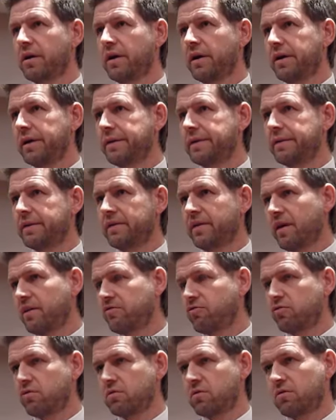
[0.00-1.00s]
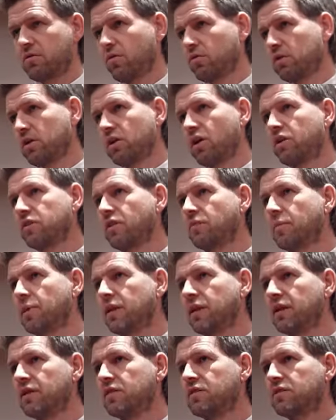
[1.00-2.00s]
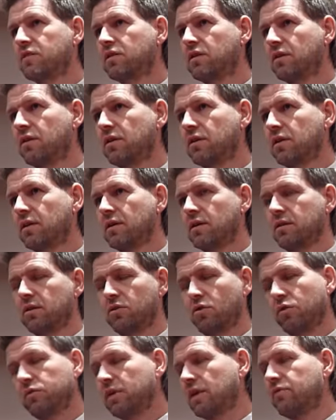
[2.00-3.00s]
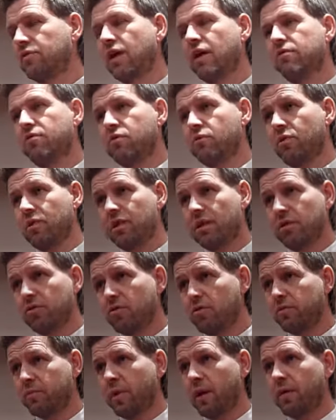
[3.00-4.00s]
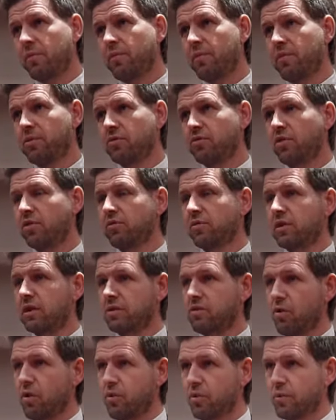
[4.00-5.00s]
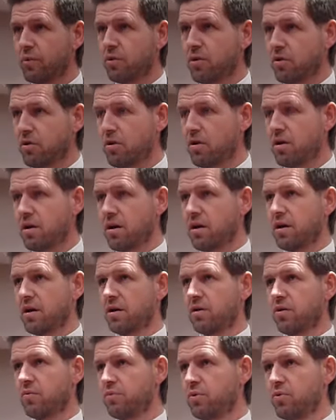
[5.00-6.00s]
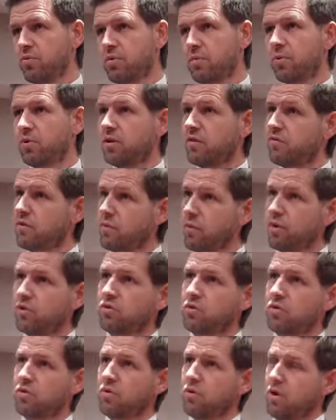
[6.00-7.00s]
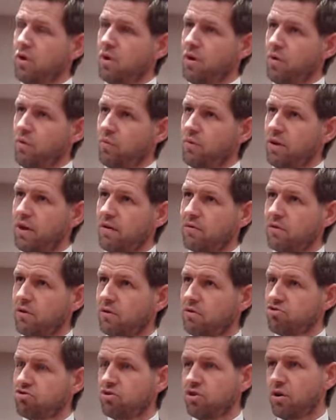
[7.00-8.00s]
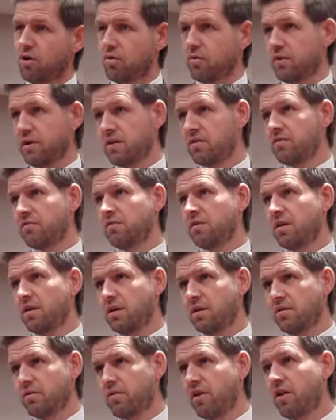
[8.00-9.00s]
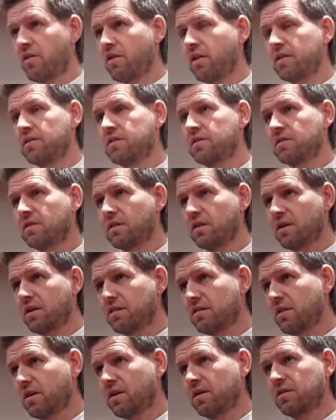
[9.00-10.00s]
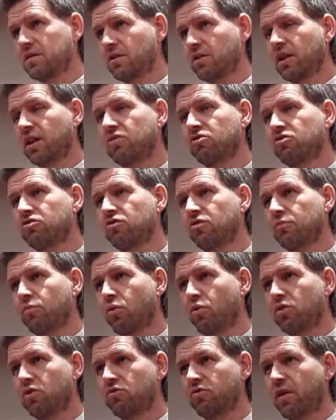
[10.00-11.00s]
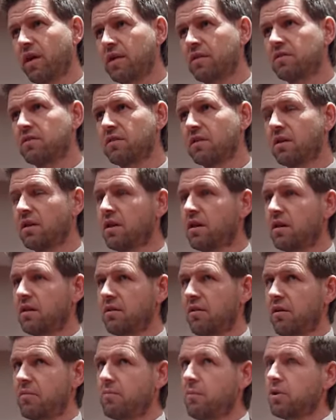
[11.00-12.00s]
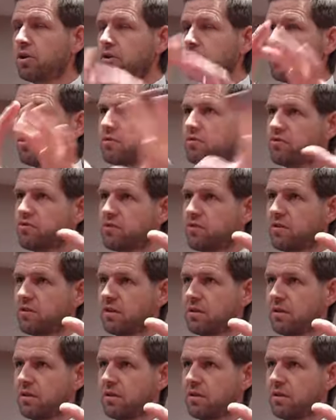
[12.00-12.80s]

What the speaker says: and it takes you only 90 minutes. You don't even have to read the newspaper, you don't need to open your computer, but if you want to, we have large wireless internet connections on board the trains. There are monitors